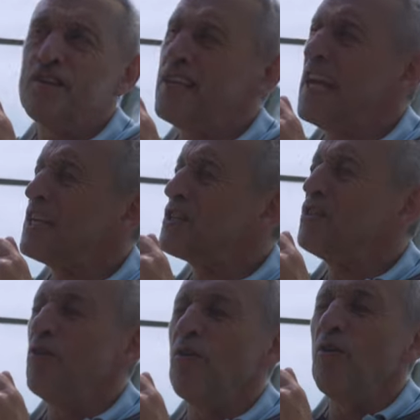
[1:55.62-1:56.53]
takes
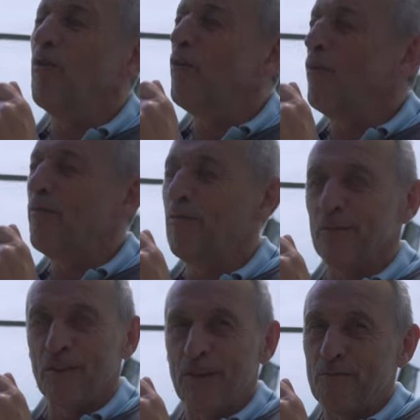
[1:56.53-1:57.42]
an
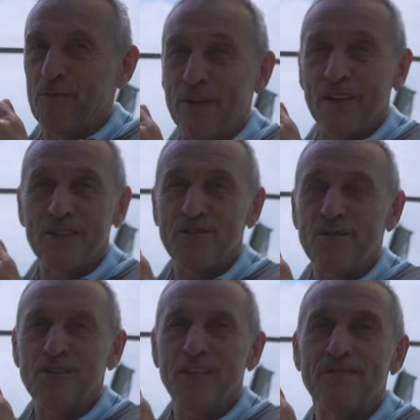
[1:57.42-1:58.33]
awful lot of work
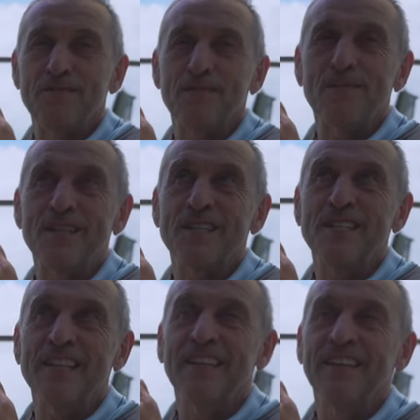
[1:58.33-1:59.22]
to achieve
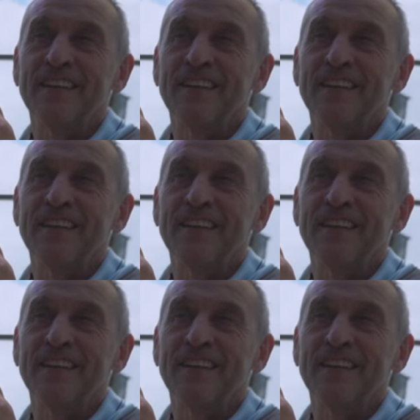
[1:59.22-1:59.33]
simplicity,